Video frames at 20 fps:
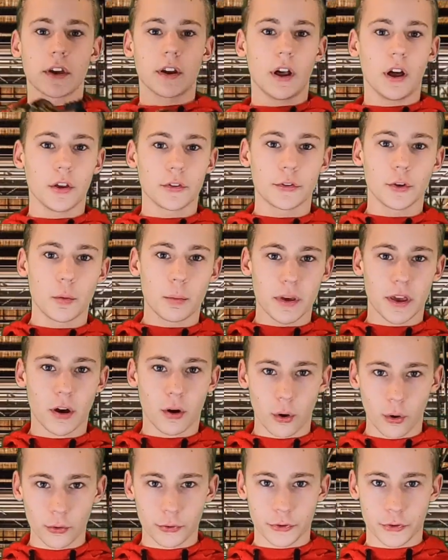can also be
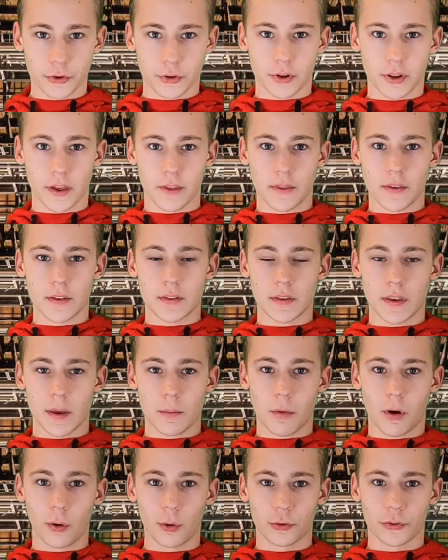holstered in the
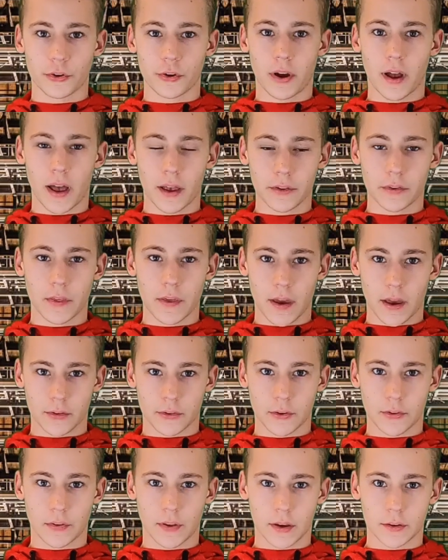same holster as the
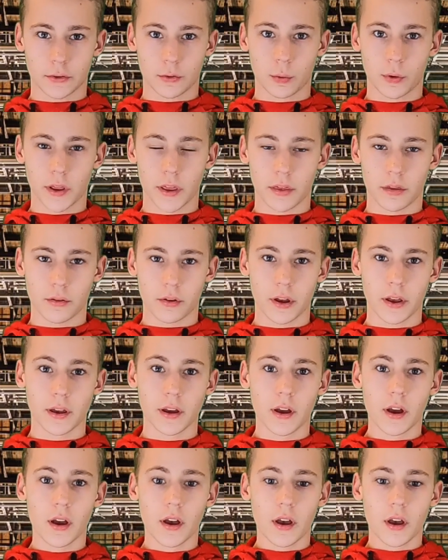SSX303.
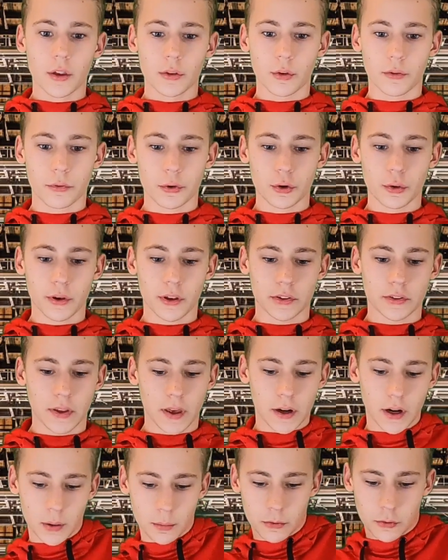So if you're doing a
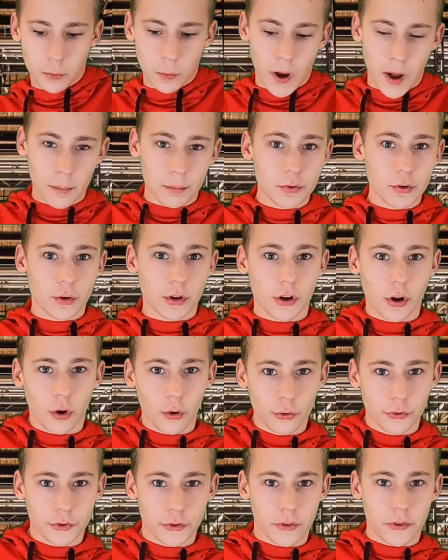sidearm swap, you could
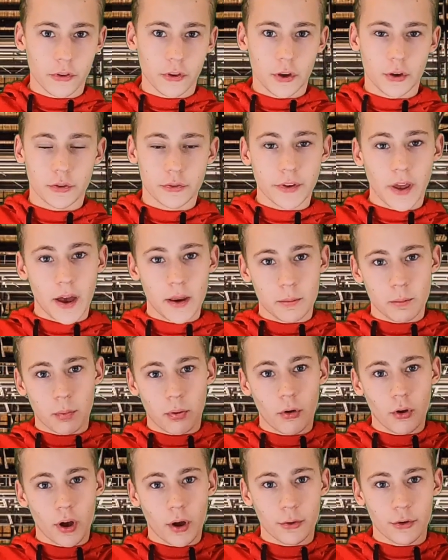holster this at your side and
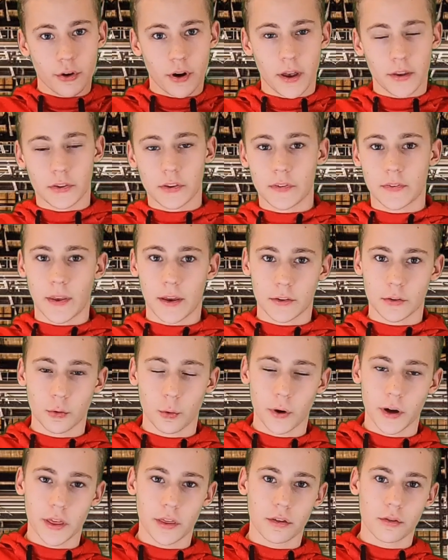pull out your
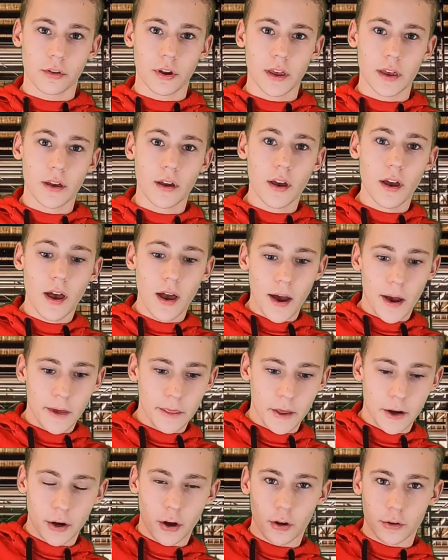SSX303,
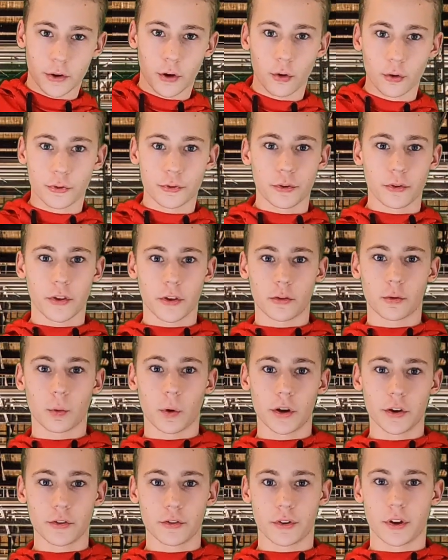and then unholster this
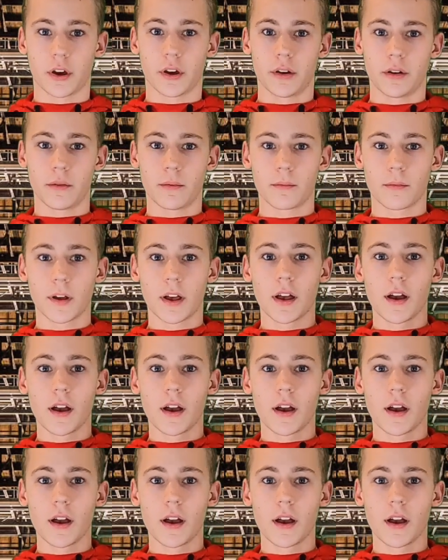when you're done.